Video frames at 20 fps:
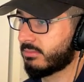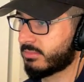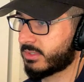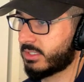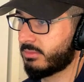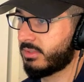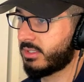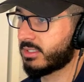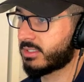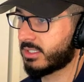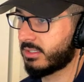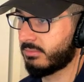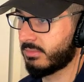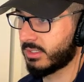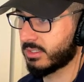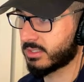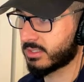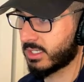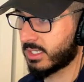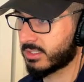CBDC
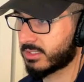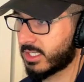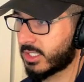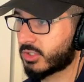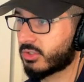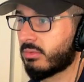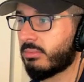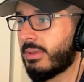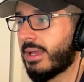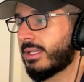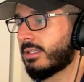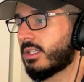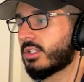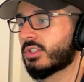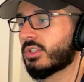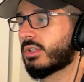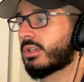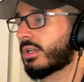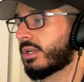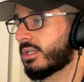means uh, central bank
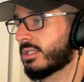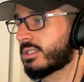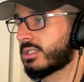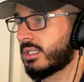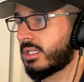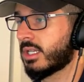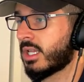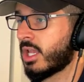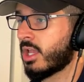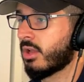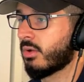digital currency.